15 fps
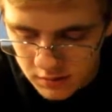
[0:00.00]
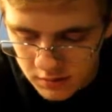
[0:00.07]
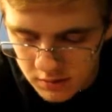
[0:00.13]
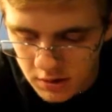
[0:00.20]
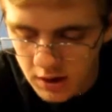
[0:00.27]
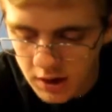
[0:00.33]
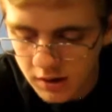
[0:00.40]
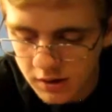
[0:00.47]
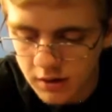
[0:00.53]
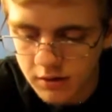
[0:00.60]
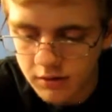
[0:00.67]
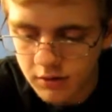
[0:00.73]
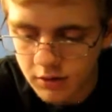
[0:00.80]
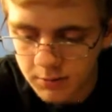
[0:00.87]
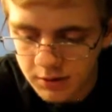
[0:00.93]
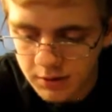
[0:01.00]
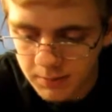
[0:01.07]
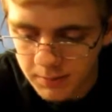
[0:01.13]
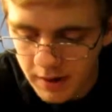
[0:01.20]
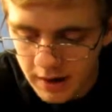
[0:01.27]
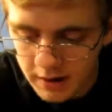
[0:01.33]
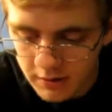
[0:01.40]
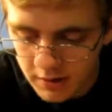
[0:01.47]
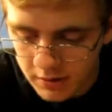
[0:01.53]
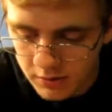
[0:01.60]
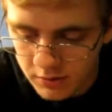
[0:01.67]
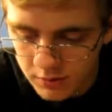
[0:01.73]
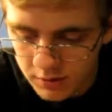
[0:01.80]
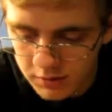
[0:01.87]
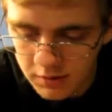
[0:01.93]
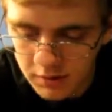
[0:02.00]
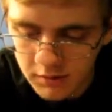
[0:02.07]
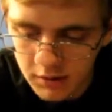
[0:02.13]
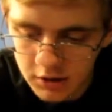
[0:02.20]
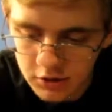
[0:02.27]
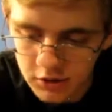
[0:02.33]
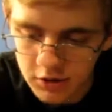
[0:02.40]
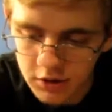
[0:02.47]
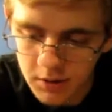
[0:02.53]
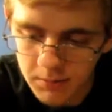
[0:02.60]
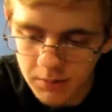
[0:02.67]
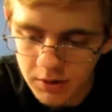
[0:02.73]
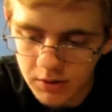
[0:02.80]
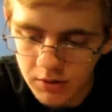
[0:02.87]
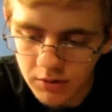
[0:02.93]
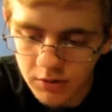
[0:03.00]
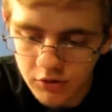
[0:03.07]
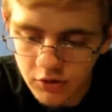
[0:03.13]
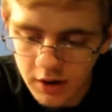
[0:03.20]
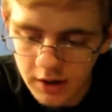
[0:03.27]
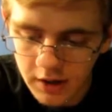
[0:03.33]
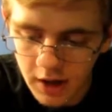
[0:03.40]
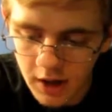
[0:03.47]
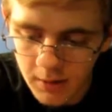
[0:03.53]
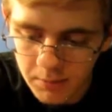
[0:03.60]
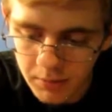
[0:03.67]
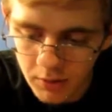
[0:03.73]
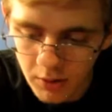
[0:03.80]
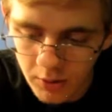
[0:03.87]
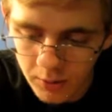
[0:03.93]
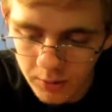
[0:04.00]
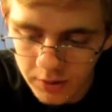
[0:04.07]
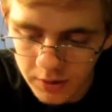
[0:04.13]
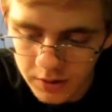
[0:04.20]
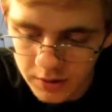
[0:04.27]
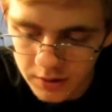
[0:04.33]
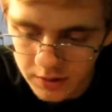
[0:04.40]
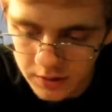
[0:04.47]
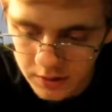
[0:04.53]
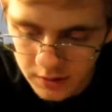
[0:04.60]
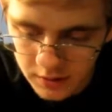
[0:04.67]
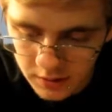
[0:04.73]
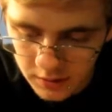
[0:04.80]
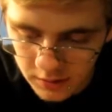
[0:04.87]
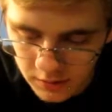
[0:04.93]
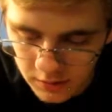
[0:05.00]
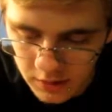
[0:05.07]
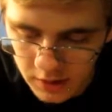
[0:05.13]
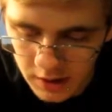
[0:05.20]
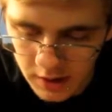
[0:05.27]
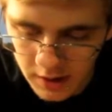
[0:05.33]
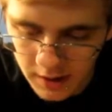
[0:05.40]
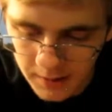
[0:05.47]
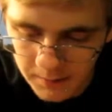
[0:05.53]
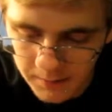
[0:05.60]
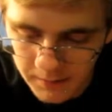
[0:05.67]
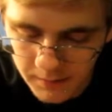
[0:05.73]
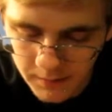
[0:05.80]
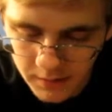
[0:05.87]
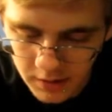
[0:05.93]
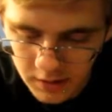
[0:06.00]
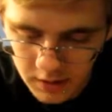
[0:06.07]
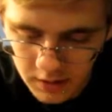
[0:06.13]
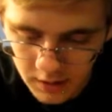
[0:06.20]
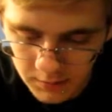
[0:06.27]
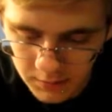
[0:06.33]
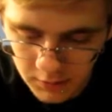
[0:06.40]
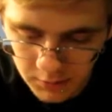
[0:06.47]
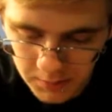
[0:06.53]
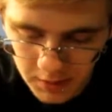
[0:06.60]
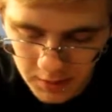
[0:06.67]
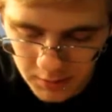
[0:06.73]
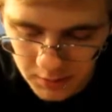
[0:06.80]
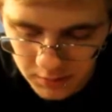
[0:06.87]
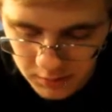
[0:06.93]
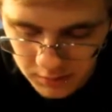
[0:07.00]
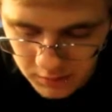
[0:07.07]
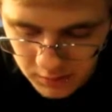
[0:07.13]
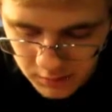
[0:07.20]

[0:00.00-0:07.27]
And sorry about the background noise. That's actually the computer trying to upload the I think I have these backwards.